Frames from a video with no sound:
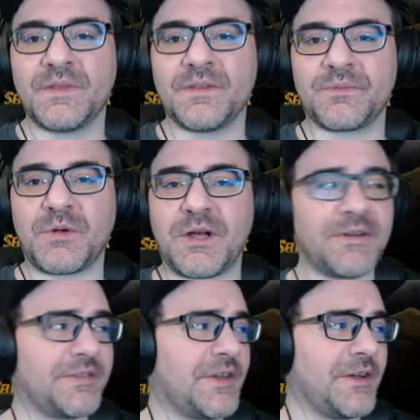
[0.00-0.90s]
Does
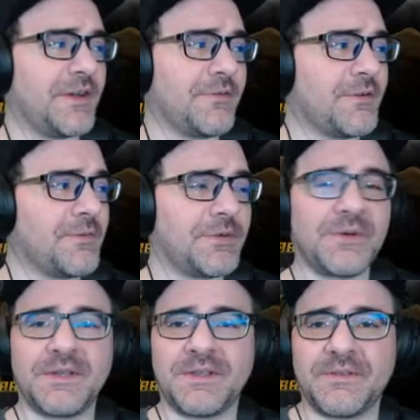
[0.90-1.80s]
progress carry over
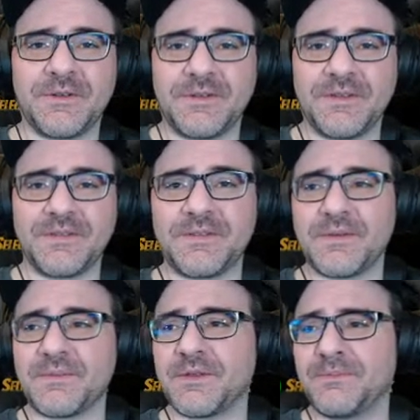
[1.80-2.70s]
between difficulties or
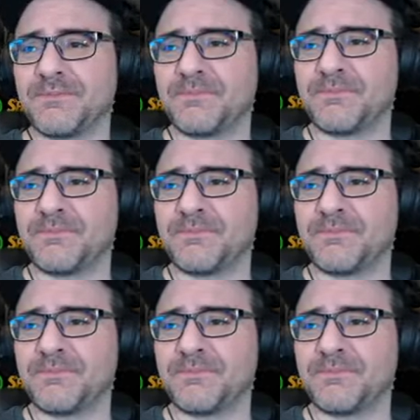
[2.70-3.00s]
something?